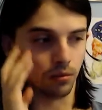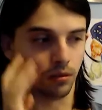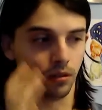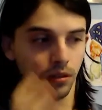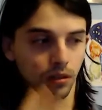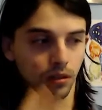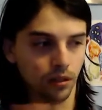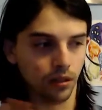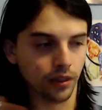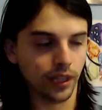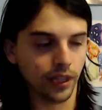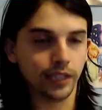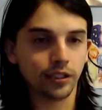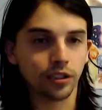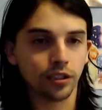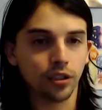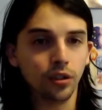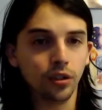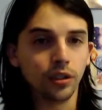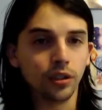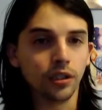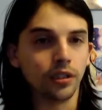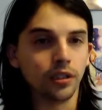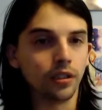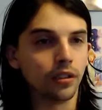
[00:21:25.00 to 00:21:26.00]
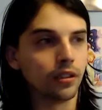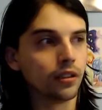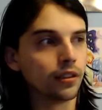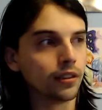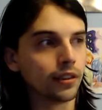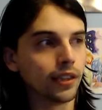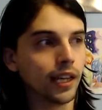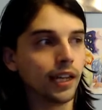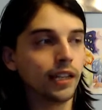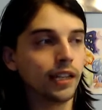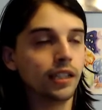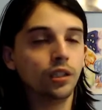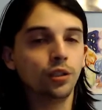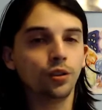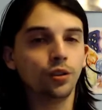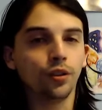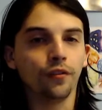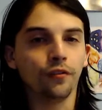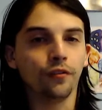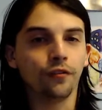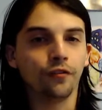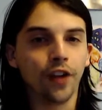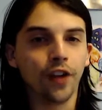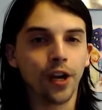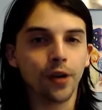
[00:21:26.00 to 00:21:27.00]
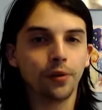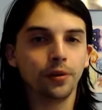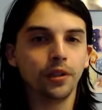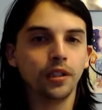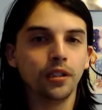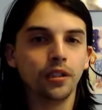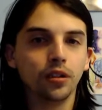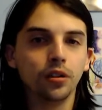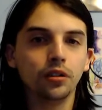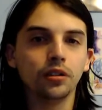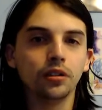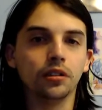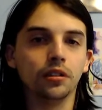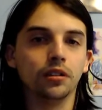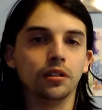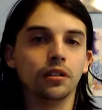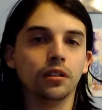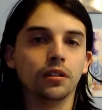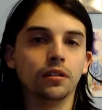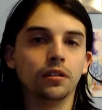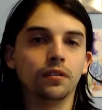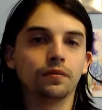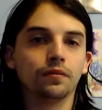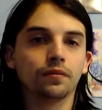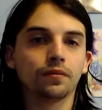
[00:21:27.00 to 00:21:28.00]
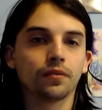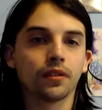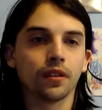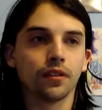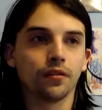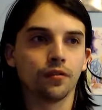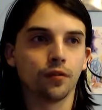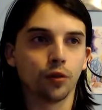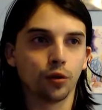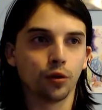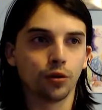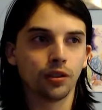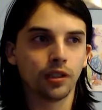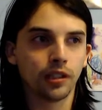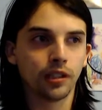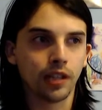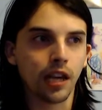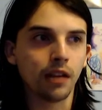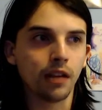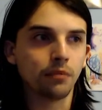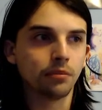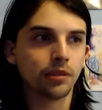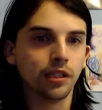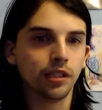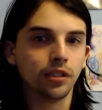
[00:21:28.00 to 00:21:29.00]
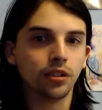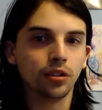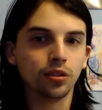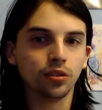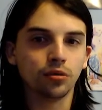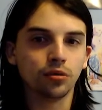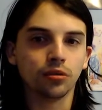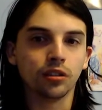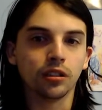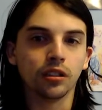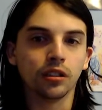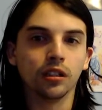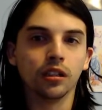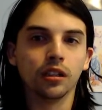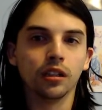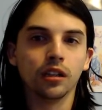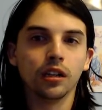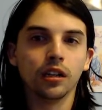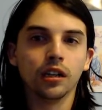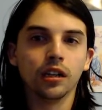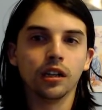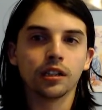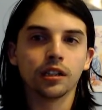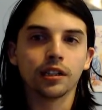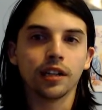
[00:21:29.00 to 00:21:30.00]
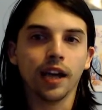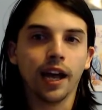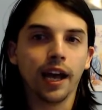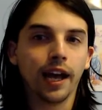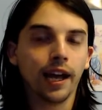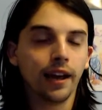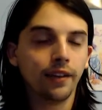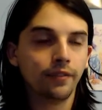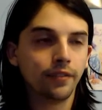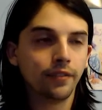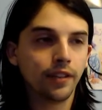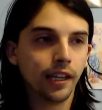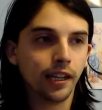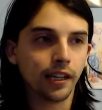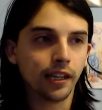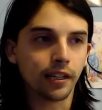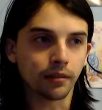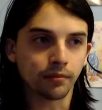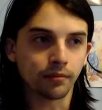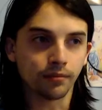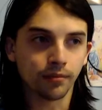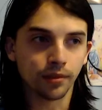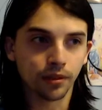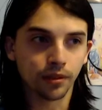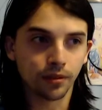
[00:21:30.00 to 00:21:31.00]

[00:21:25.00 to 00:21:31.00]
that's good. That is very good for the games industry to have games